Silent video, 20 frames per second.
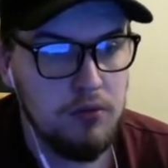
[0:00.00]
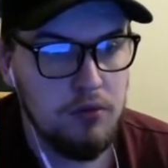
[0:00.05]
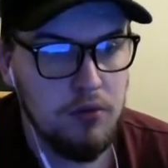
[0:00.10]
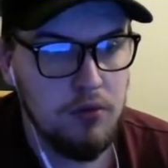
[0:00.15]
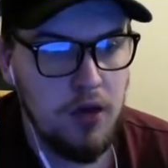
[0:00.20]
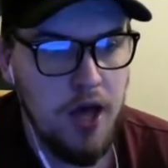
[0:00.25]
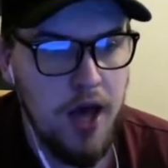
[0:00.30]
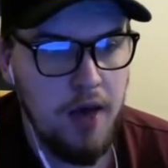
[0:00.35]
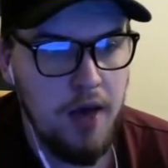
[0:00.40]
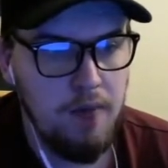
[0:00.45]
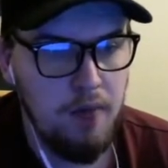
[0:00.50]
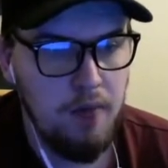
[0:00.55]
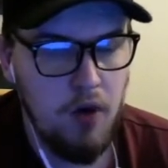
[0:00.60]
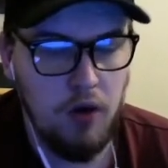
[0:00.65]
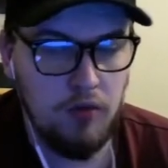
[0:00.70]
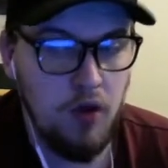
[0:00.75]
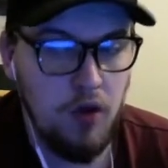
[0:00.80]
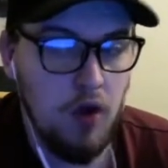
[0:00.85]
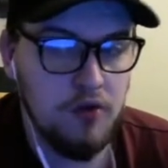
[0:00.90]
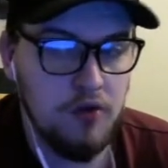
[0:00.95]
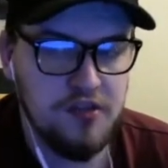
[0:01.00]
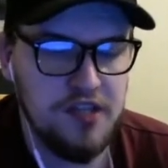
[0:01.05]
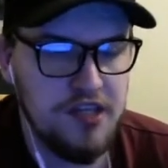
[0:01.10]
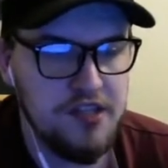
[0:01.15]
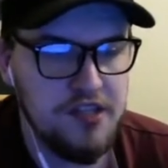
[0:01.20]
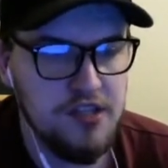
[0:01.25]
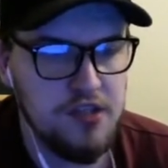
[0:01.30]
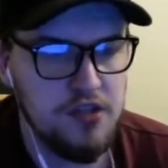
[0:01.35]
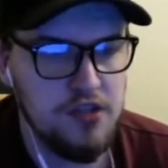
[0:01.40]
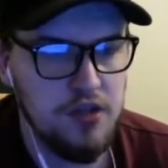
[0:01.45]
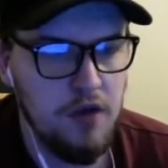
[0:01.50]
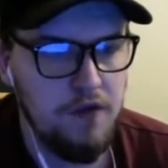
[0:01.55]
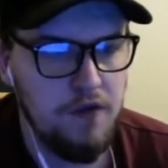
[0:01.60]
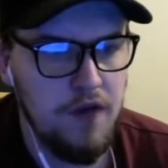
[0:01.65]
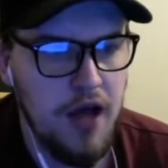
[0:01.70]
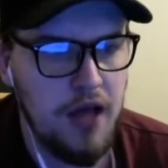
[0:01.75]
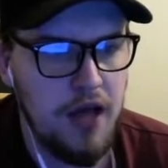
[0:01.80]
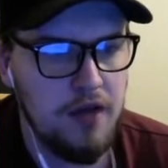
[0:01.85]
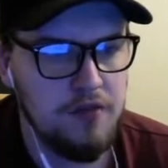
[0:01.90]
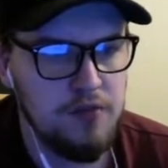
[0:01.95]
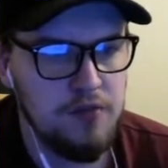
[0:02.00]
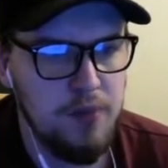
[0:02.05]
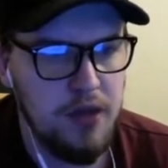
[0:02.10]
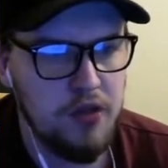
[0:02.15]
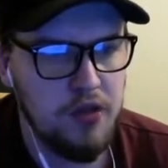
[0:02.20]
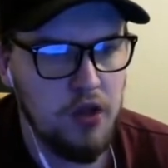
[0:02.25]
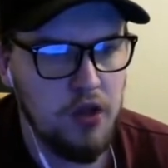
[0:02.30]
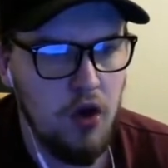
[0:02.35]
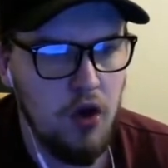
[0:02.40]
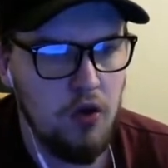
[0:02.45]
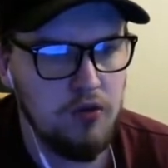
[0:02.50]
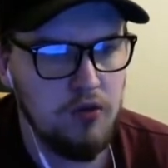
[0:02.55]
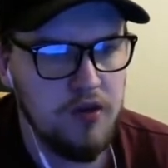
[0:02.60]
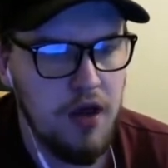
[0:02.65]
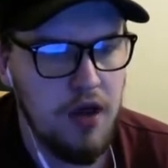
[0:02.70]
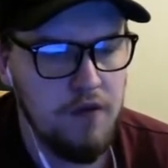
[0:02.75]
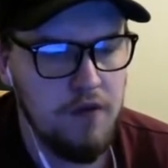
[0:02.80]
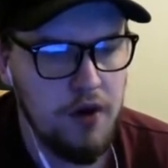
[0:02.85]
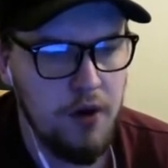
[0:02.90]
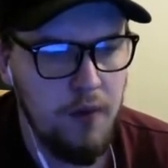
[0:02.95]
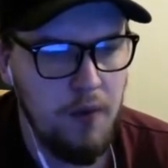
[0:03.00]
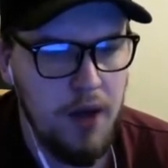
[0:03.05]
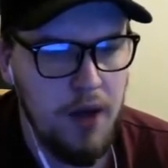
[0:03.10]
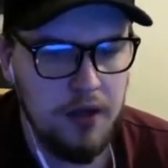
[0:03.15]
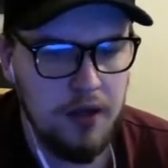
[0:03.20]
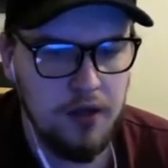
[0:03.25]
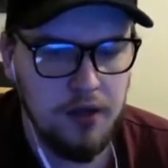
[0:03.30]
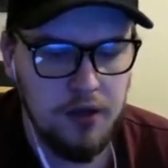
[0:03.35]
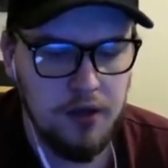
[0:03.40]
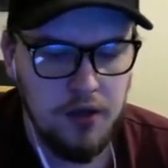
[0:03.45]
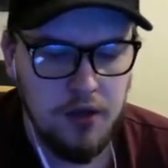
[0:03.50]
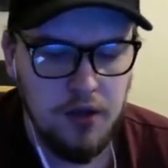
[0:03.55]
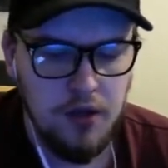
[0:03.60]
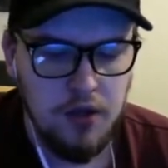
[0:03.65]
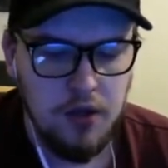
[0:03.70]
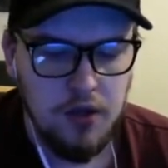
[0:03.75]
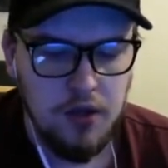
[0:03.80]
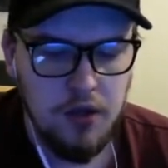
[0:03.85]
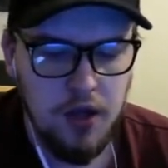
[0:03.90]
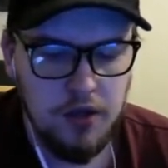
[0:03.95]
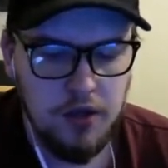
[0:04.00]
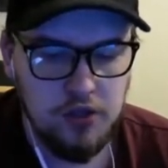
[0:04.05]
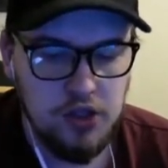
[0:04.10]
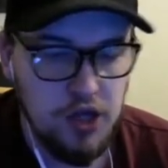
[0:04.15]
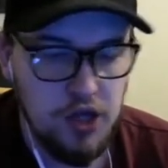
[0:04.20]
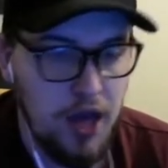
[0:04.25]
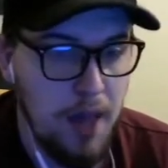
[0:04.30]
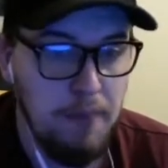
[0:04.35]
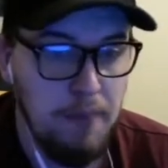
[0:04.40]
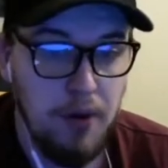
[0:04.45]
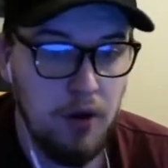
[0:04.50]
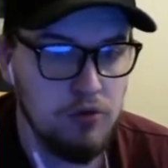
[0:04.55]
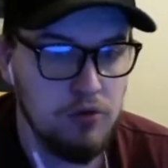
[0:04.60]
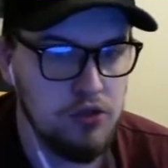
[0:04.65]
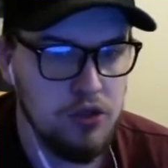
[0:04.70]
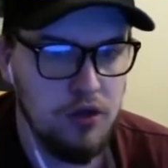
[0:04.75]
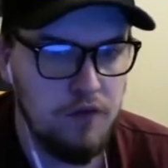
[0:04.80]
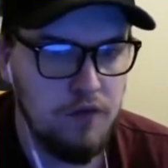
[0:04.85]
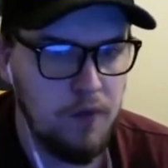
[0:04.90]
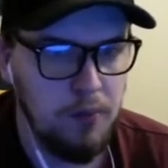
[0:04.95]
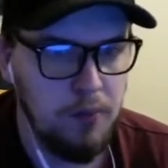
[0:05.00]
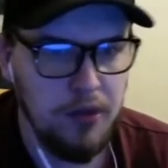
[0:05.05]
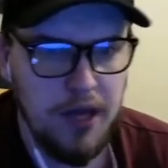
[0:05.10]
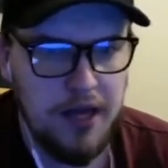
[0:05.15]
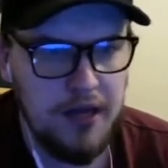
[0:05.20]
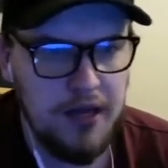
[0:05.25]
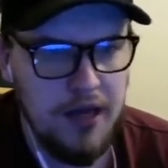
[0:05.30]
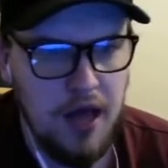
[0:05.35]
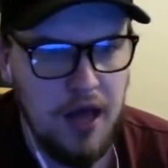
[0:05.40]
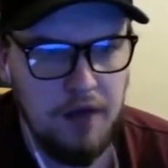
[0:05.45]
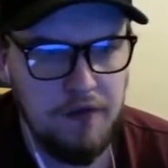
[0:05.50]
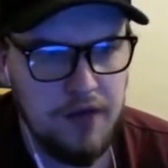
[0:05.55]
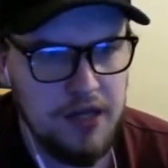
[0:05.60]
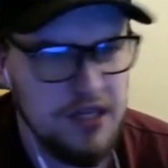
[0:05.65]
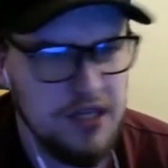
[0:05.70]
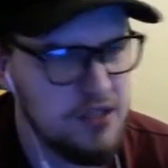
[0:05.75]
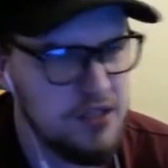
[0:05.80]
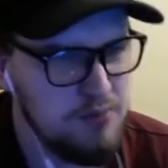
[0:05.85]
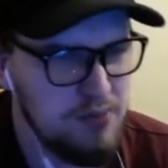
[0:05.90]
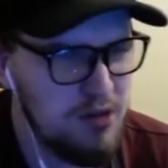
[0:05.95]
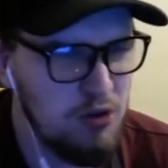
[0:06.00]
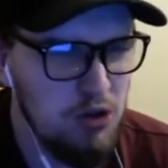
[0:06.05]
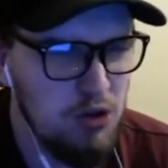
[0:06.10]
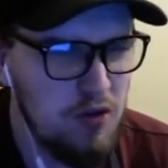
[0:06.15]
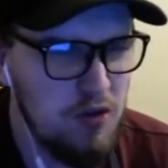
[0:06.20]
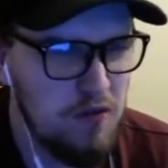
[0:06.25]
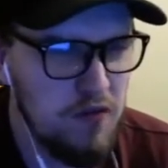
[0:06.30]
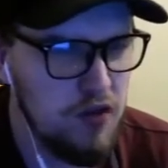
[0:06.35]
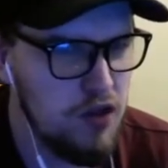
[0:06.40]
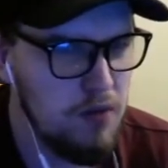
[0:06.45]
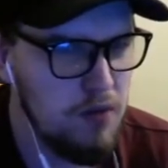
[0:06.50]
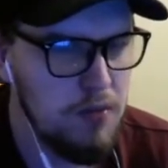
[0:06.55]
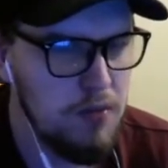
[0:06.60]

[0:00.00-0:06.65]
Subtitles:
All season so far, they've spread the goals out very well. And Gineppo's another player that I think is brilliant for them.